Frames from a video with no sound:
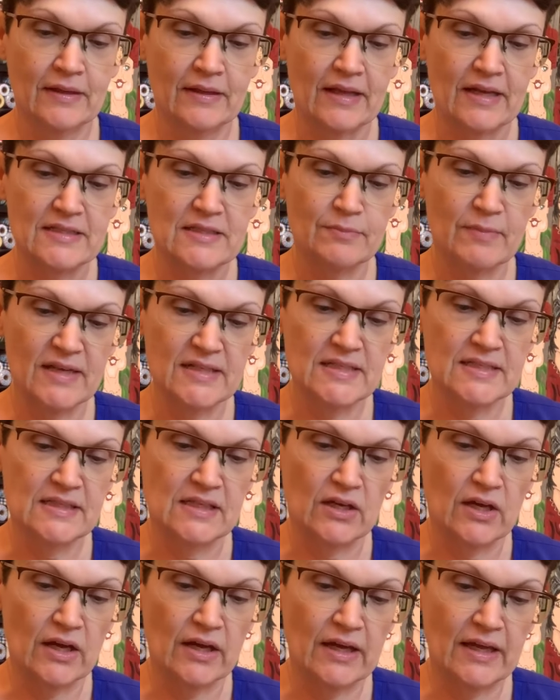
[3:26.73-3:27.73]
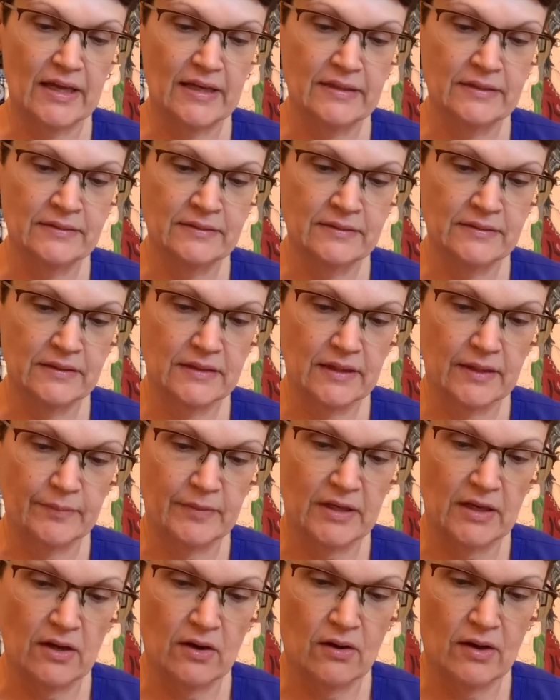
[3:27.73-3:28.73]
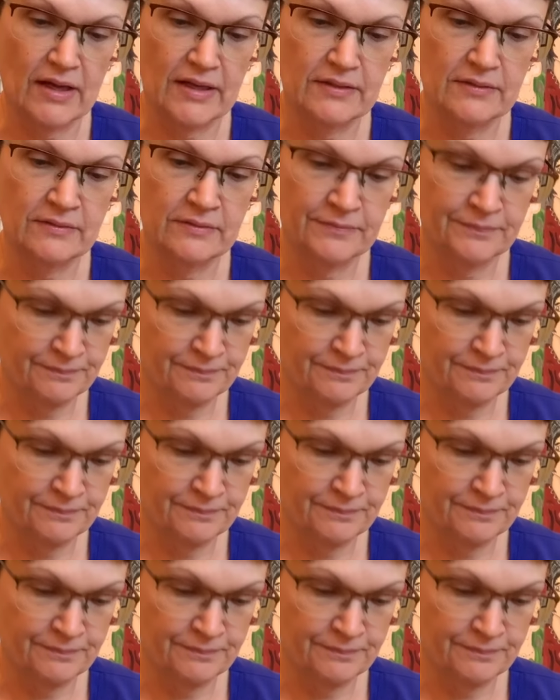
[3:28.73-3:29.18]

that's my son coming on.